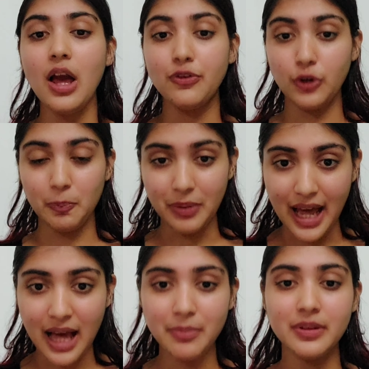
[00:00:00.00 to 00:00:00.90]
For
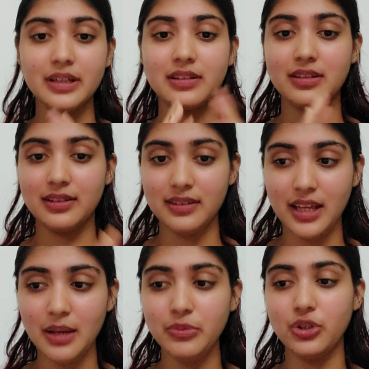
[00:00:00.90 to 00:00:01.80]
PLAB, it's the
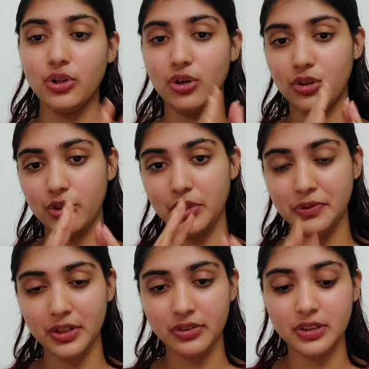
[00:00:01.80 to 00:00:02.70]
same. Your
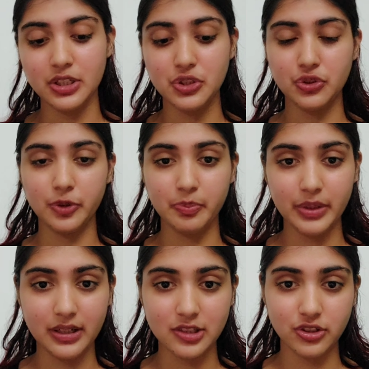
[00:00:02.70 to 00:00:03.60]
university should
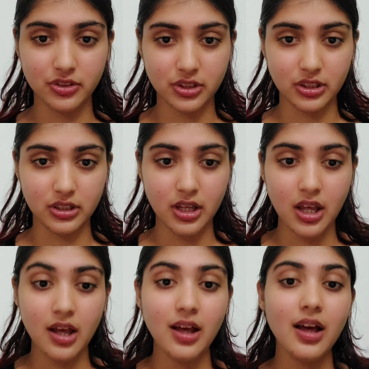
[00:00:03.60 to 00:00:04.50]
be registered
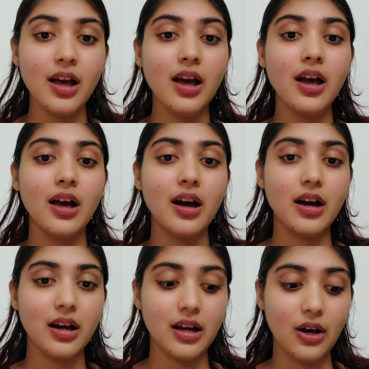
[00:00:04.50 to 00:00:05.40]

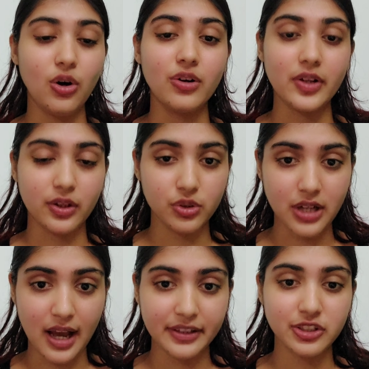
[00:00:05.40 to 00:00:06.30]
or
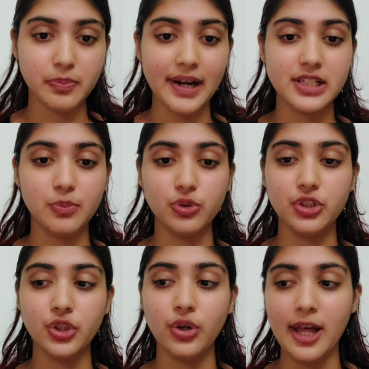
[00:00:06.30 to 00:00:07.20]
recognized by
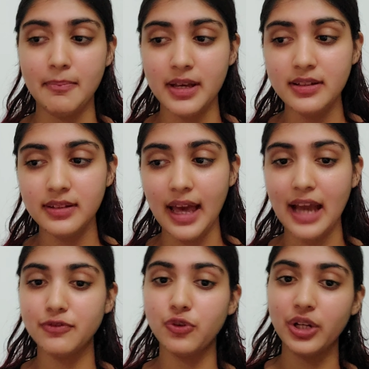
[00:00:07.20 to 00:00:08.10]
WDOMS.
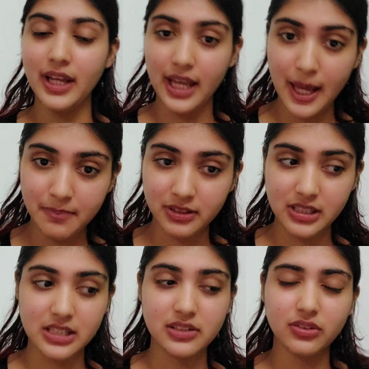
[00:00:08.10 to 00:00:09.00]
And for
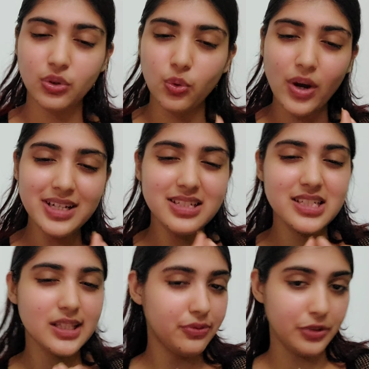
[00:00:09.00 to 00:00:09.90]
AMC, it is quite
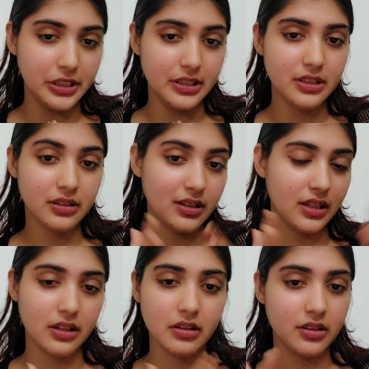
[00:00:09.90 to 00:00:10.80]
different
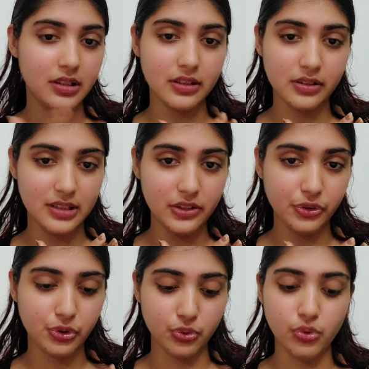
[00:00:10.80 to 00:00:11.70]
than these
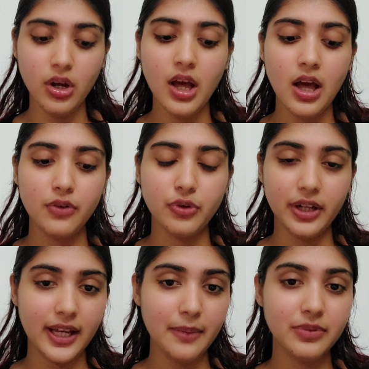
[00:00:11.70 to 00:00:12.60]
two. For
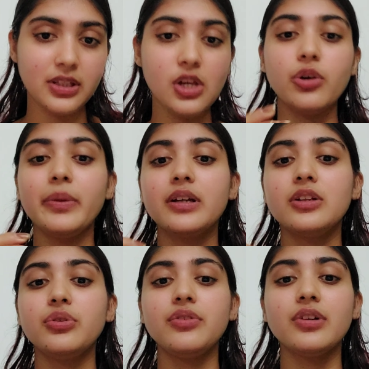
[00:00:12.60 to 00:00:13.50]
AMC, your
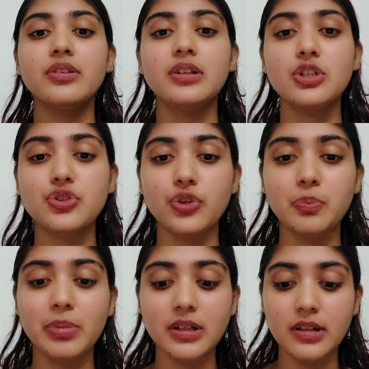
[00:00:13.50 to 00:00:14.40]
medical university
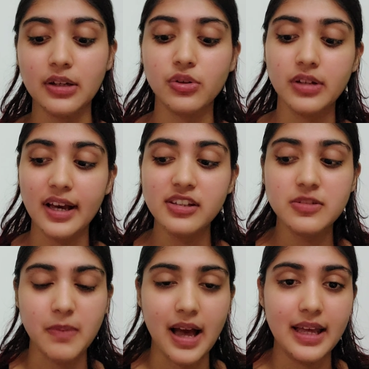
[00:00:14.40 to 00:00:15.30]
should be
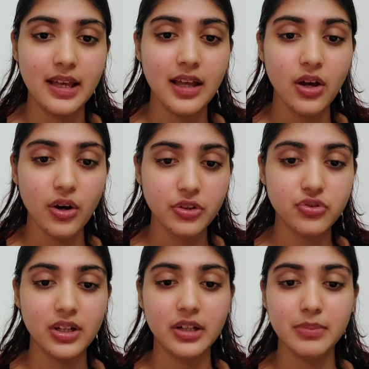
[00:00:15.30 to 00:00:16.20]
recognized by
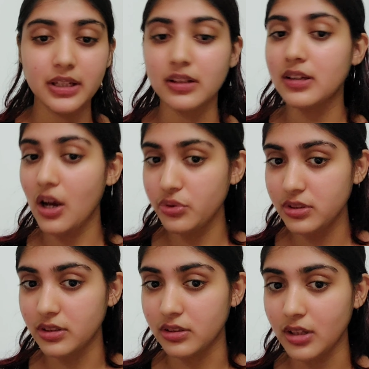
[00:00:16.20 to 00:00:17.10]
Australian Medical
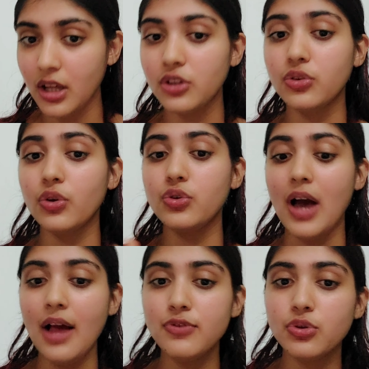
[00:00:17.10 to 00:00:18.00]
Council. So you
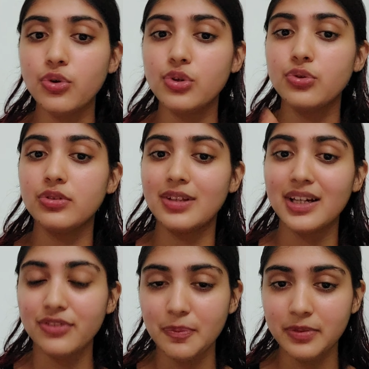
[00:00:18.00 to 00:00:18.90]
have to go to
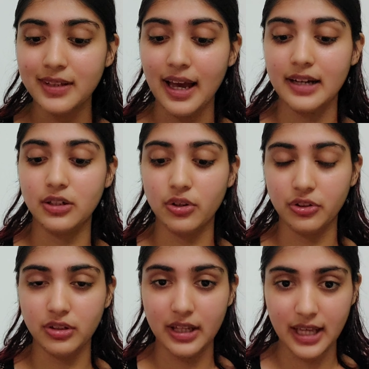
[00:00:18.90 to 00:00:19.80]
their website, or
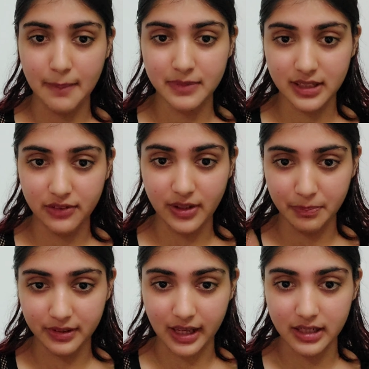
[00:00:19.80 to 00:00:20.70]
AMC
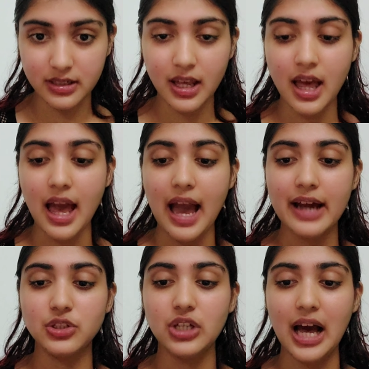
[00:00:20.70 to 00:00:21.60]
website,
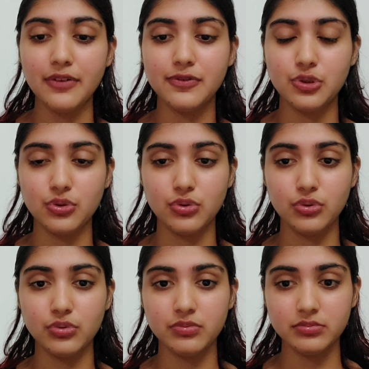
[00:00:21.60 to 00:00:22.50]
and you have
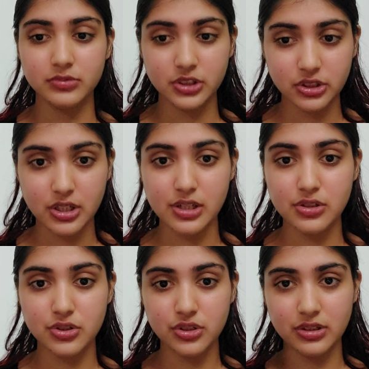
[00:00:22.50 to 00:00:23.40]
to
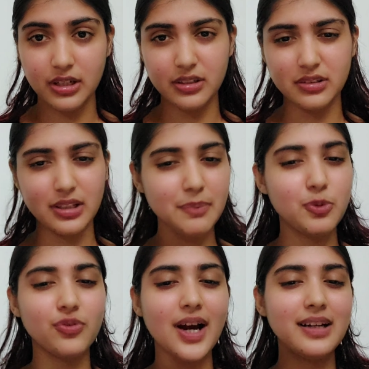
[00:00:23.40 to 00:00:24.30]
search. They
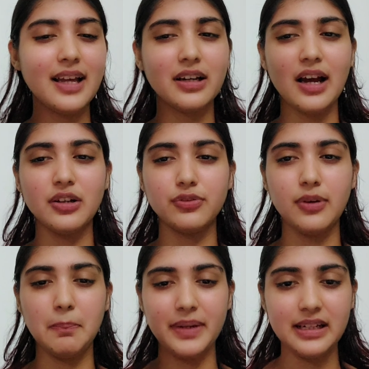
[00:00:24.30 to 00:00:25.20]
provide like kind of
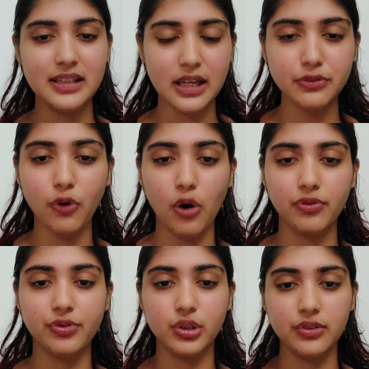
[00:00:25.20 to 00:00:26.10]
a PDF of
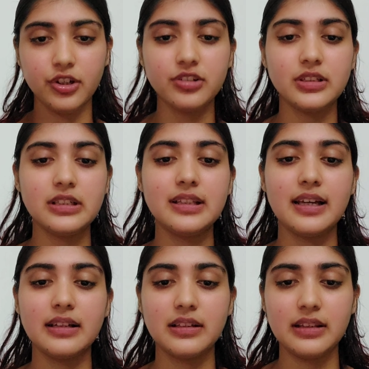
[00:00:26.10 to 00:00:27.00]
university
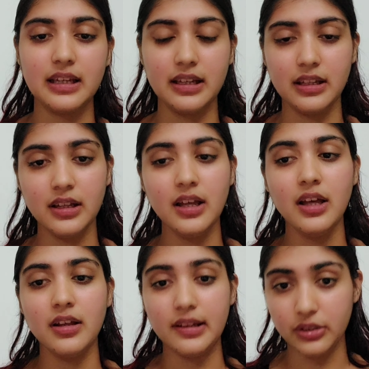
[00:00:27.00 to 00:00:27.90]
that they
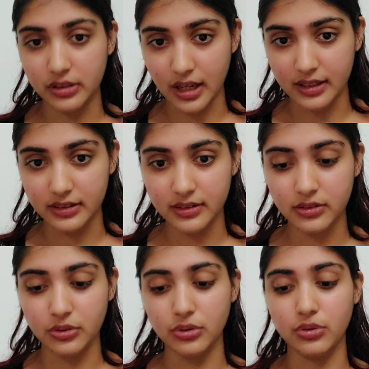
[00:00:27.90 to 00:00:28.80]
recognize.
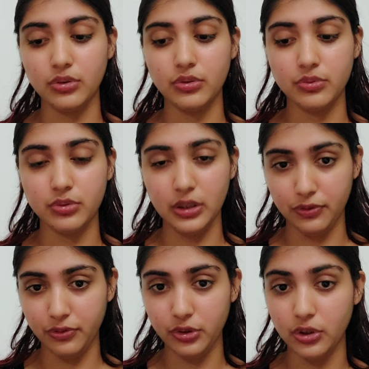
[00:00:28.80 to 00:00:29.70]
So
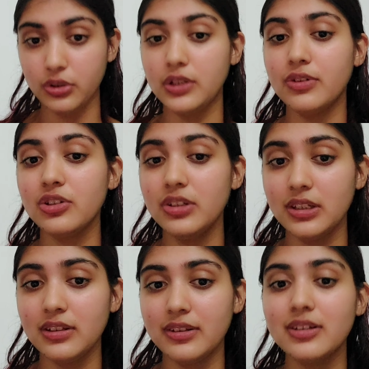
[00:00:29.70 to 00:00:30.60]
if your
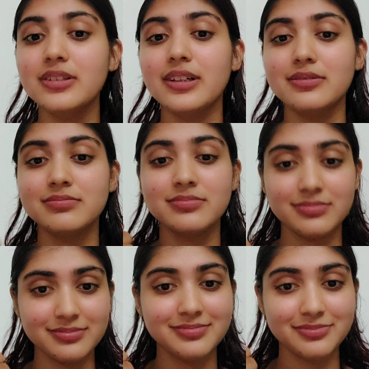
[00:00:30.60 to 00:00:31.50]
university is there, then
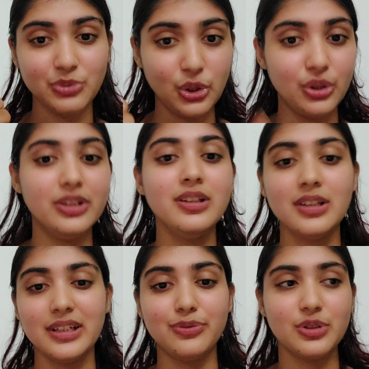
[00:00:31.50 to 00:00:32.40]
good.
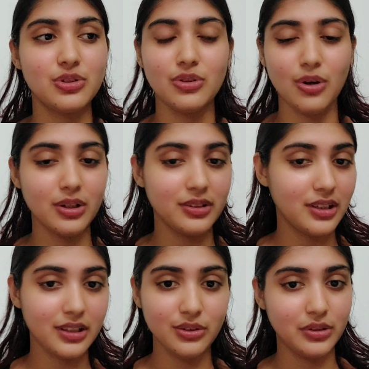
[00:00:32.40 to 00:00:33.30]
If it's not
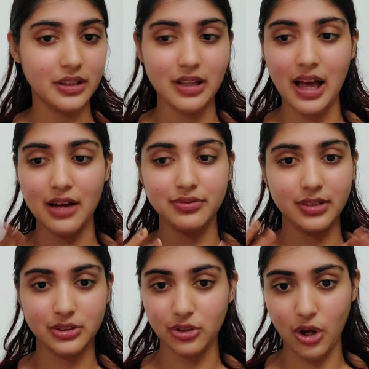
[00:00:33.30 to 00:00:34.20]
there, you can have
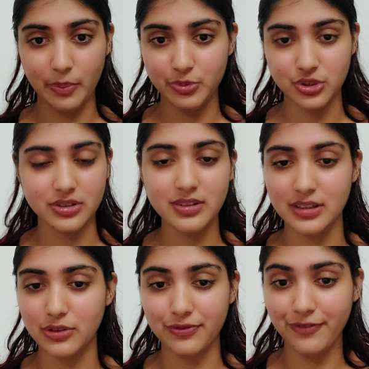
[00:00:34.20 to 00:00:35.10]
other options,
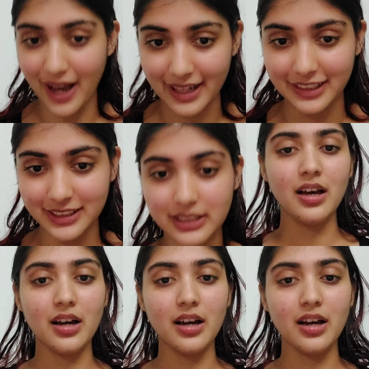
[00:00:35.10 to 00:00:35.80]
it's fine.